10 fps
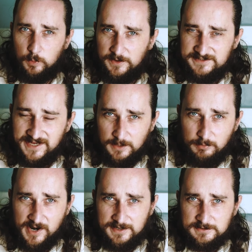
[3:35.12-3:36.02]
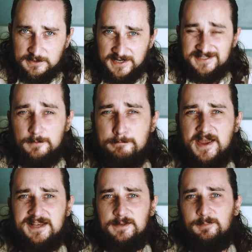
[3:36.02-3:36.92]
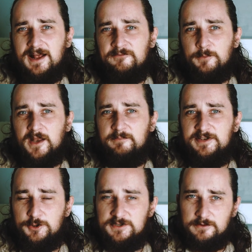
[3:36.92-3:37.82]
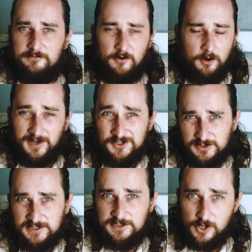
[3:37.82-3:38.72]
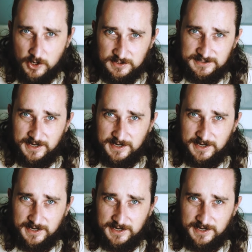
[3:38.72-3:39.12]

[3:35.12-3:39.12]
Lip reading: with Taylor Brands, it's an amazing platform that I've been using for literally years